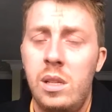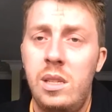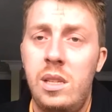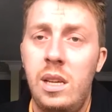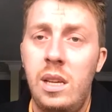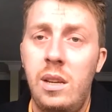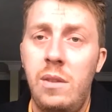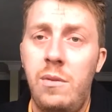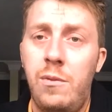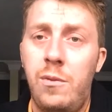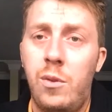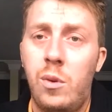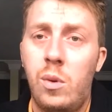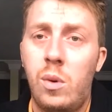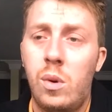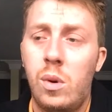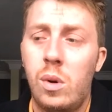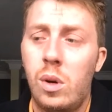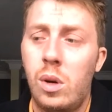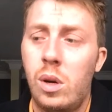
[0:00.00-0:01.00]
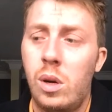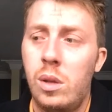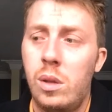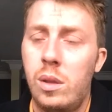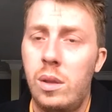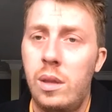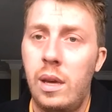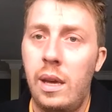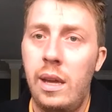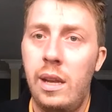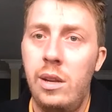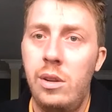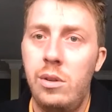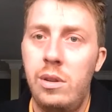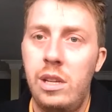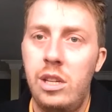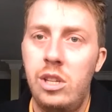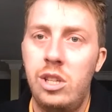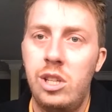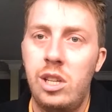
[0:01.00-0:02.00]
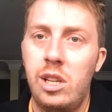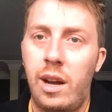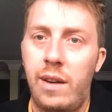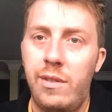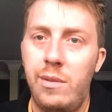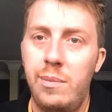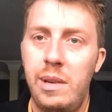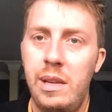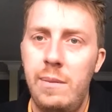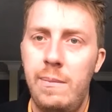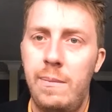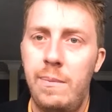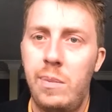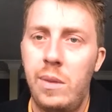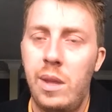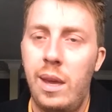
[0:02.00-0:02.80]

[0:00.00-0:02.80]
did for the Indonesian government.